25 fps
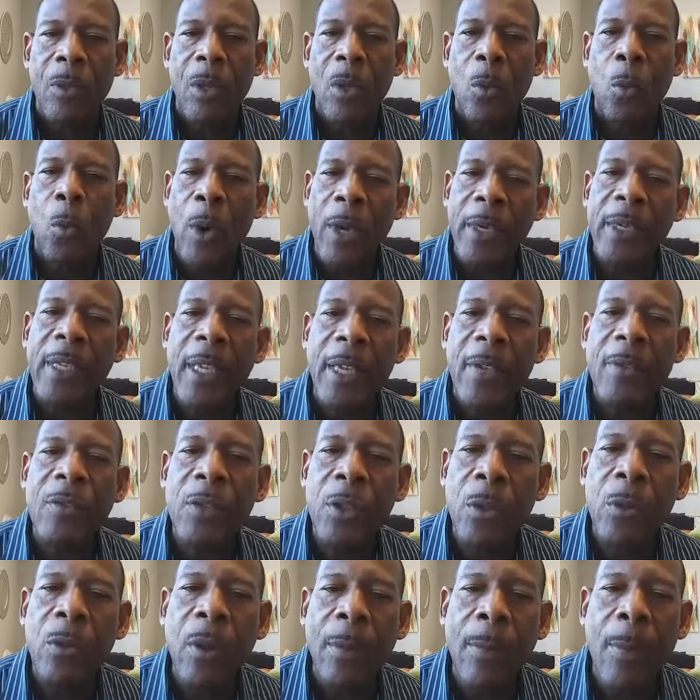What gives
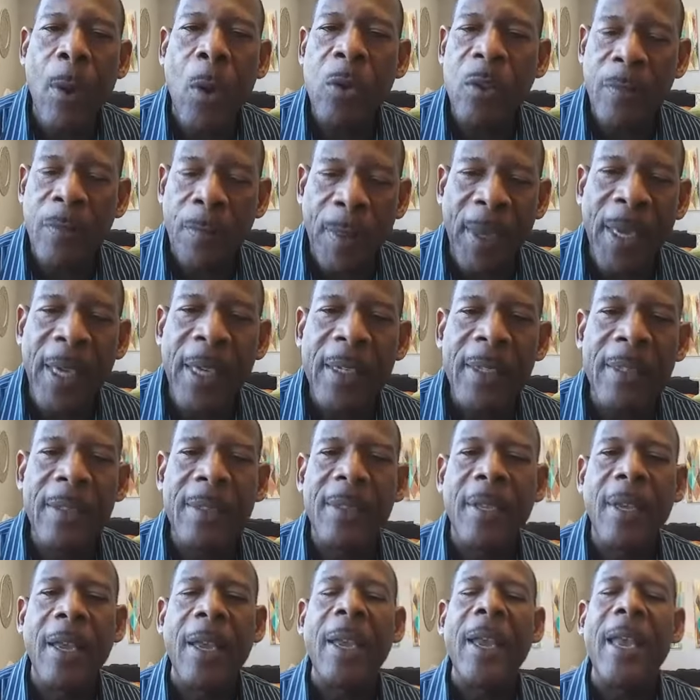you the most
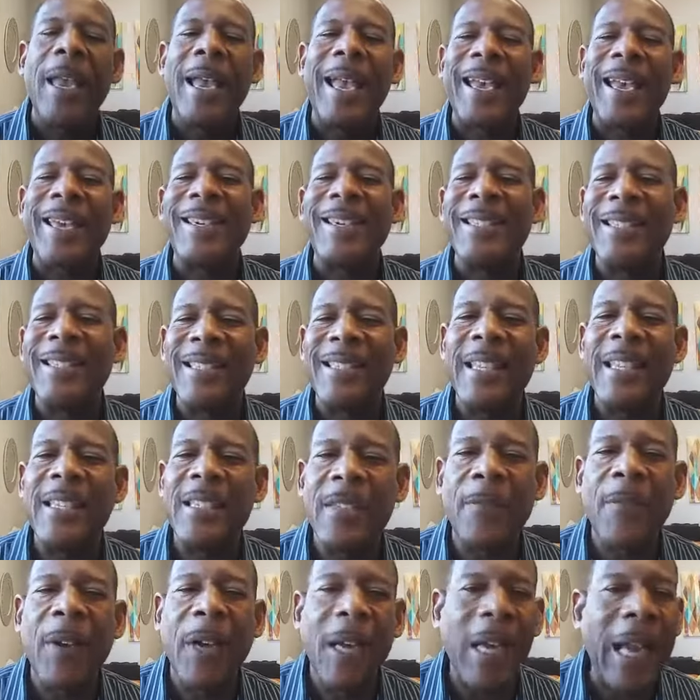peace and a sense
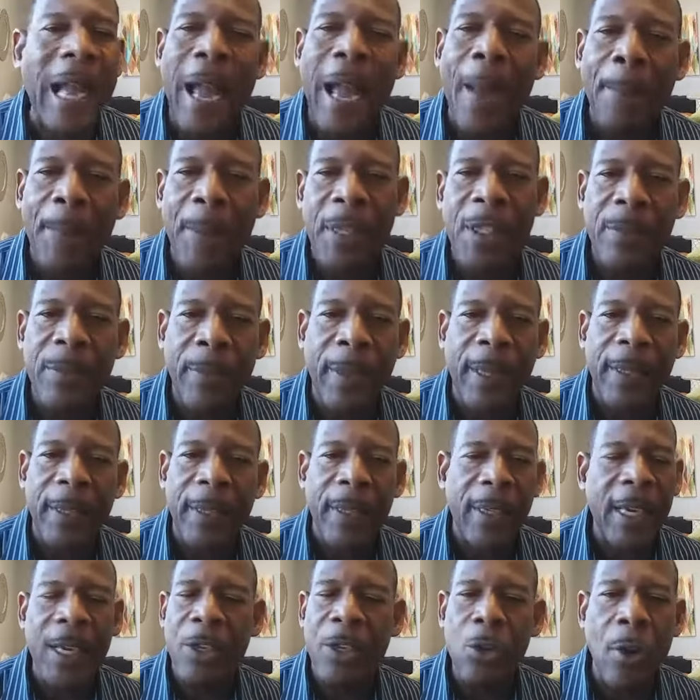of accomplishment
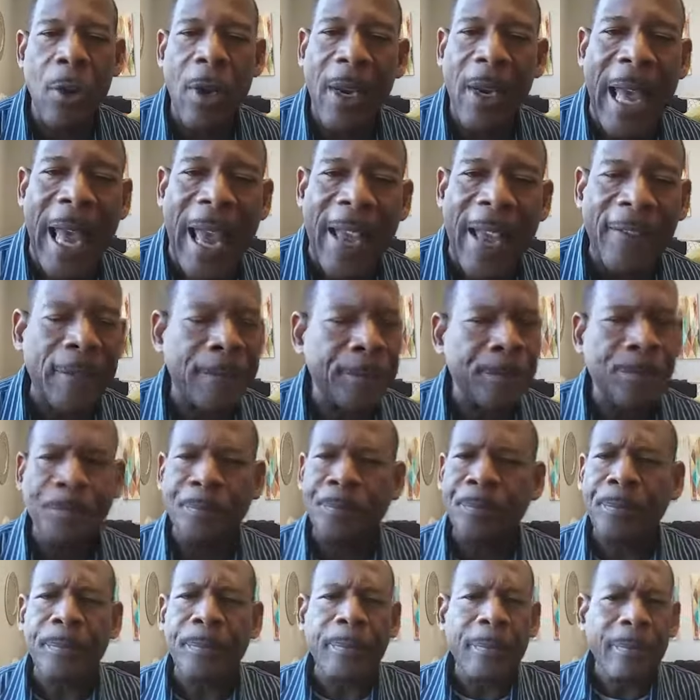in your life?
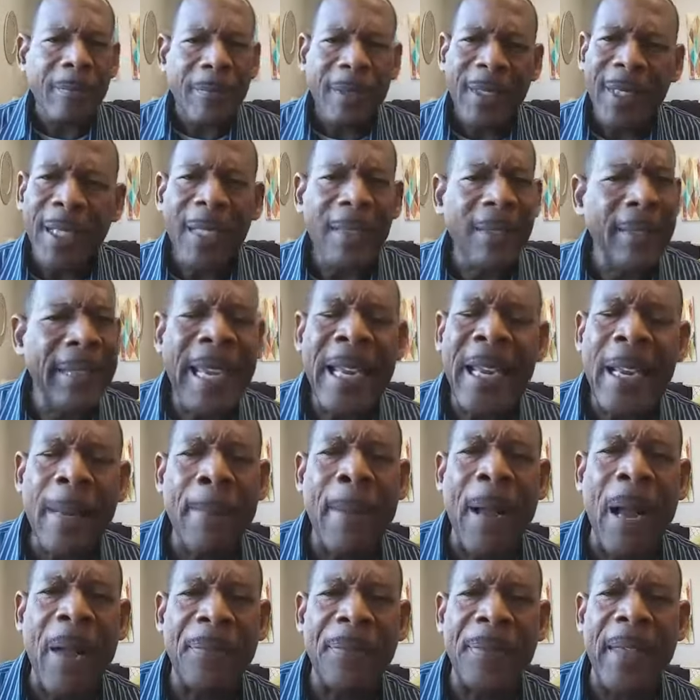Think
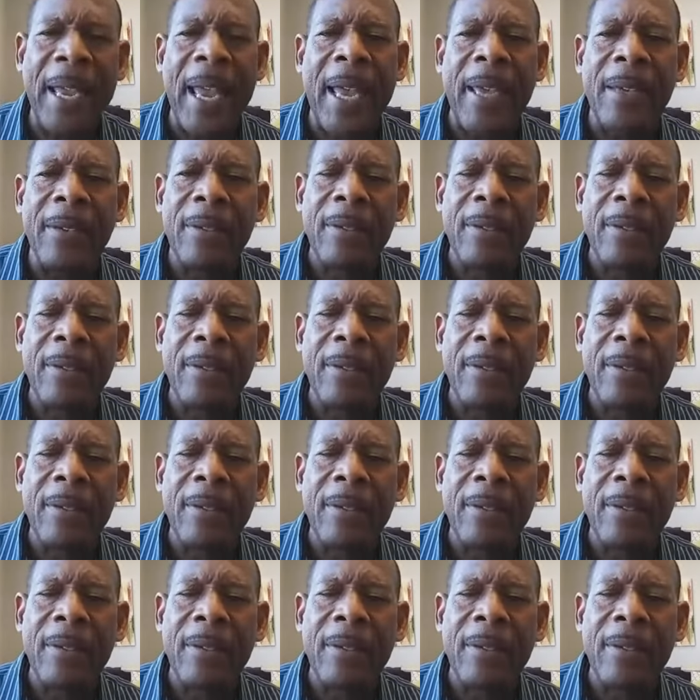about that.